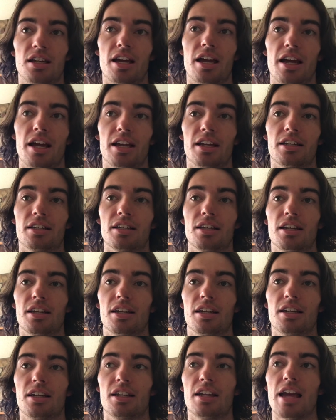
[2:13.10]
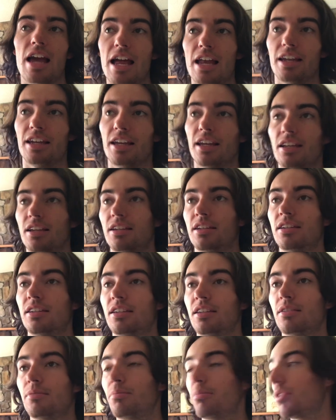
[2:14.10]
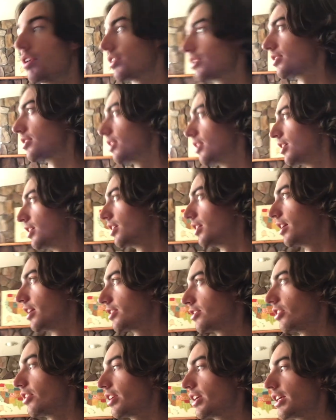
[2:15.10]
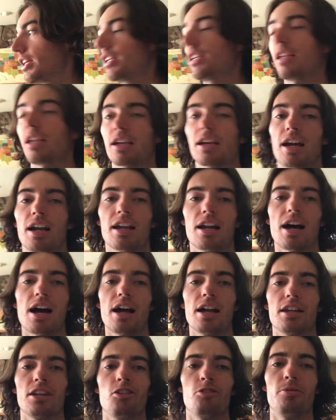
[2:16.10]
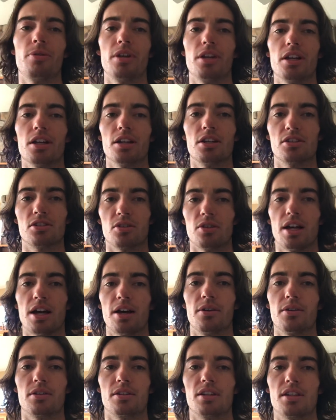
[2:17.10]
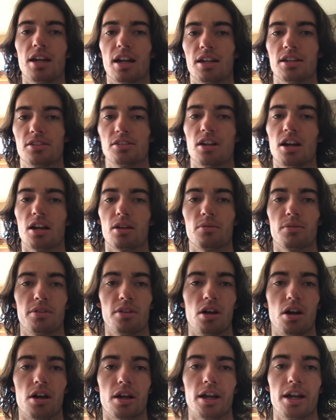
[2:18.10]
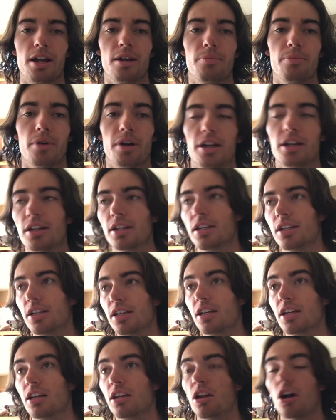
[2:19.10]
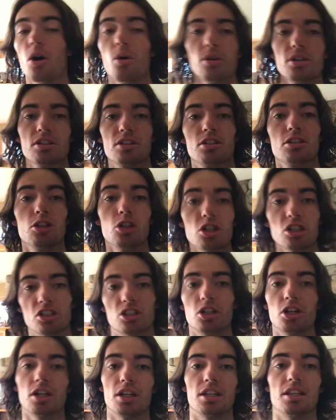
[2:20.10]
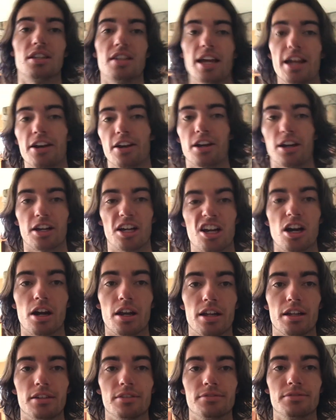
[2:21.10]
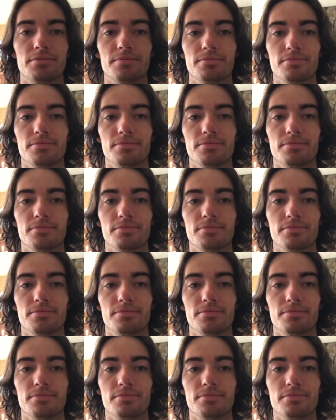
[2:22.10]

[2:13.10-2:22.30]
and end it. Plus, it's already getting kind of hot and humid here, so that would kind of suck with long hair. But it always looks good the day you're going to cut it.